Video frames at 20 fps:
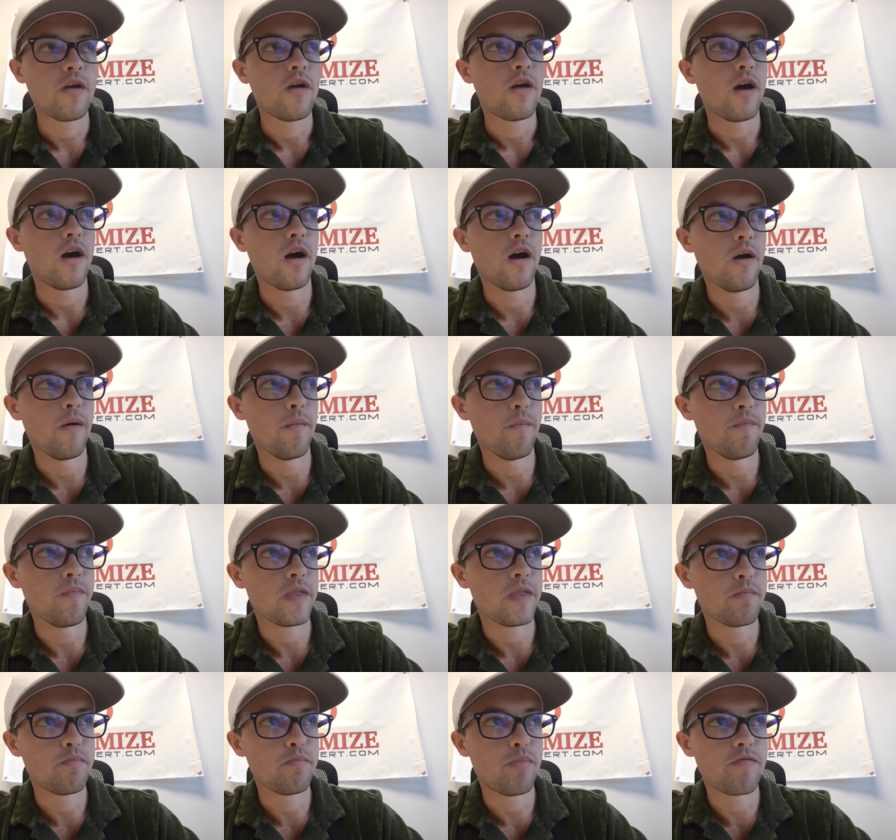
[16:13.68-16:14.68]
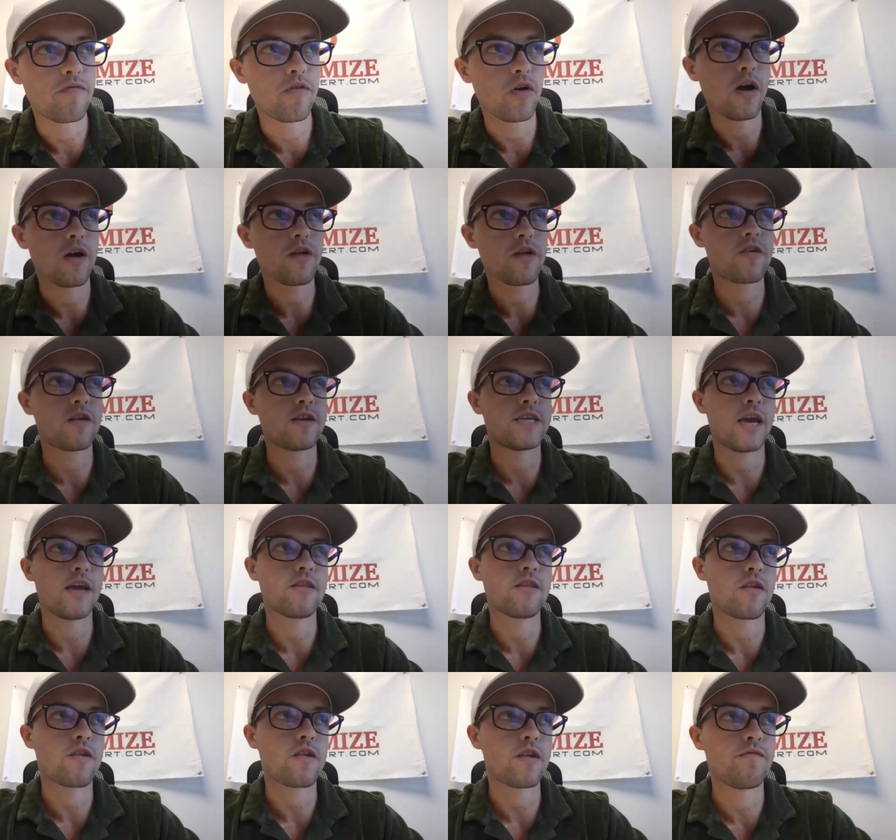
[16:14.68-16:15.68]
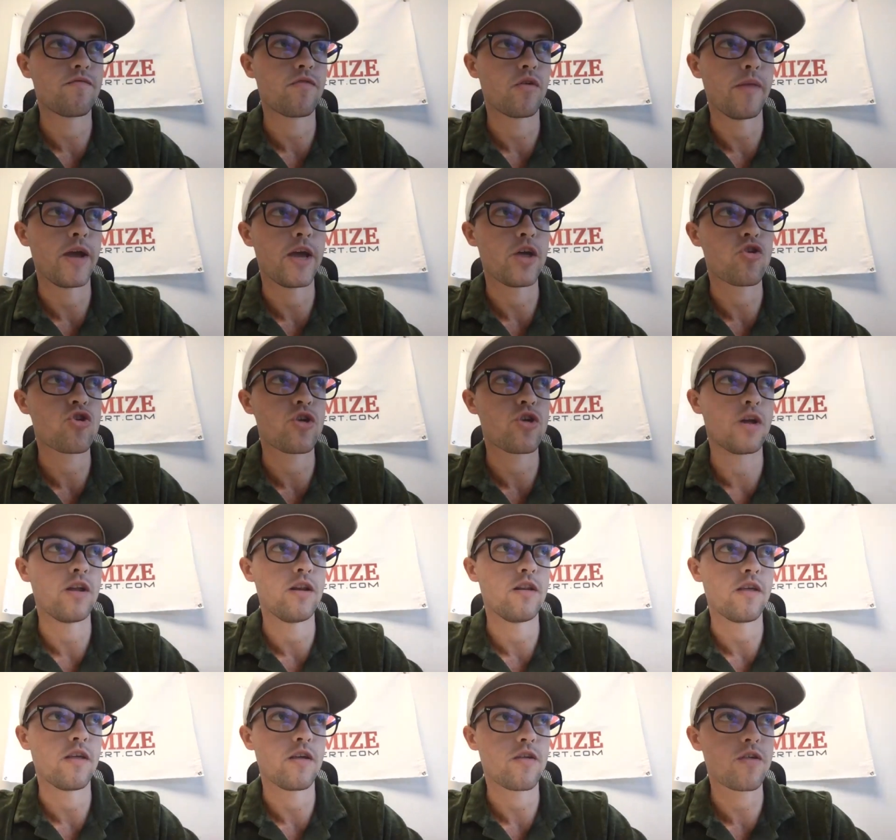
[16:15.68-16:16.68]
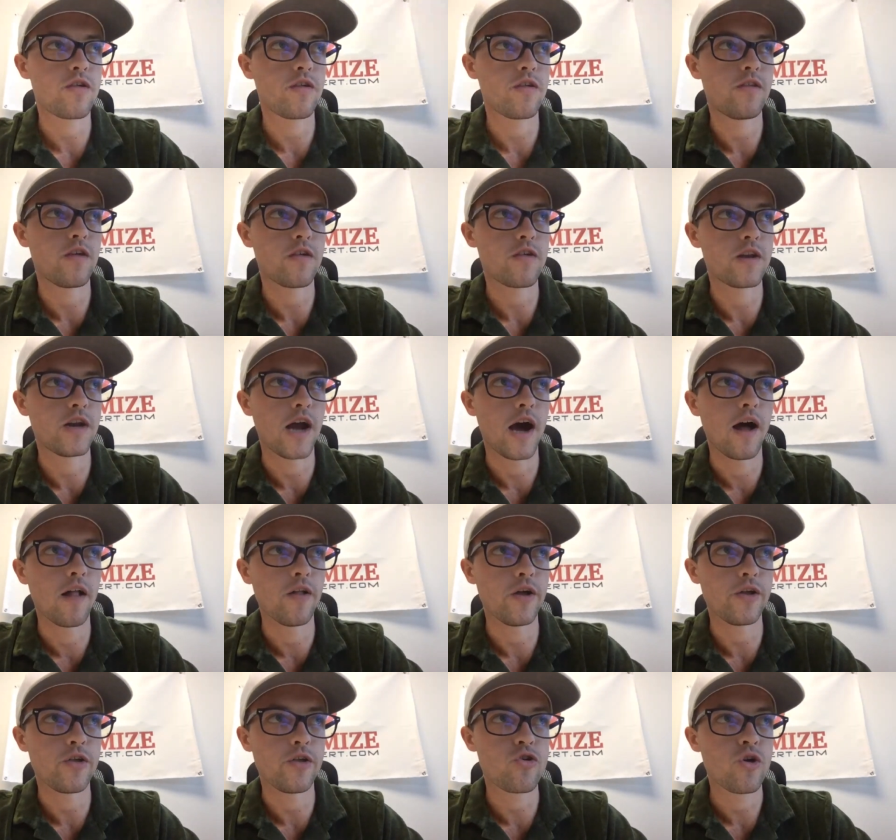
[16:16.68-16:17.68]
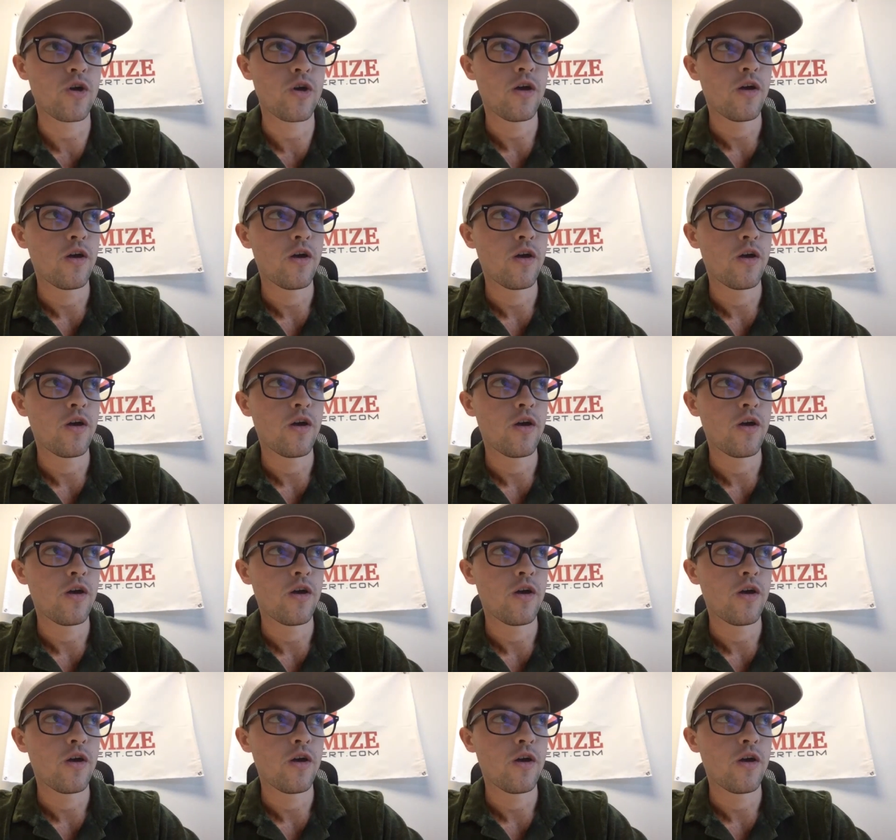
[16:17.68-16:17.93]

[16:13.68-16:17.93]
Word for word: Um, but for us to take this information, this this knowledge,